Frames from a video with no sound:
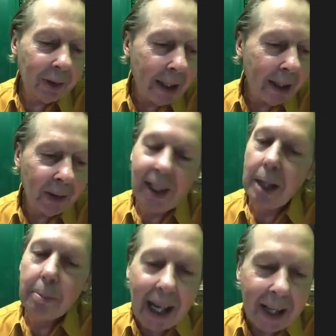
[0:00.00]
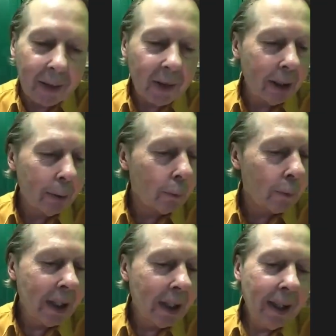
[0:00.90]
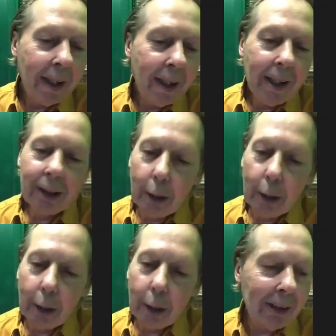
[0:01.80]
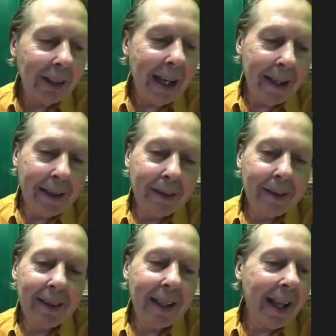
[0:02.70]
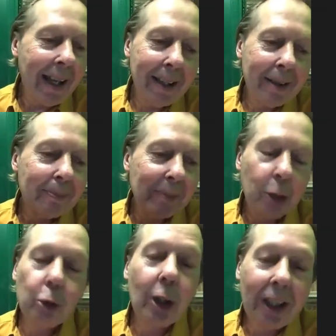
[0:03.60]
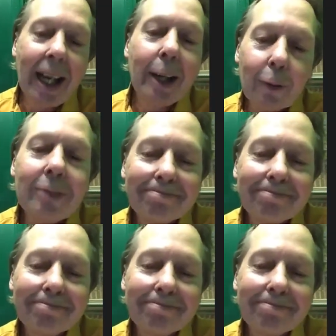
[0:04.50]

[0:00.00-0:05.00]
there, stay positive, live well, and enjoy life.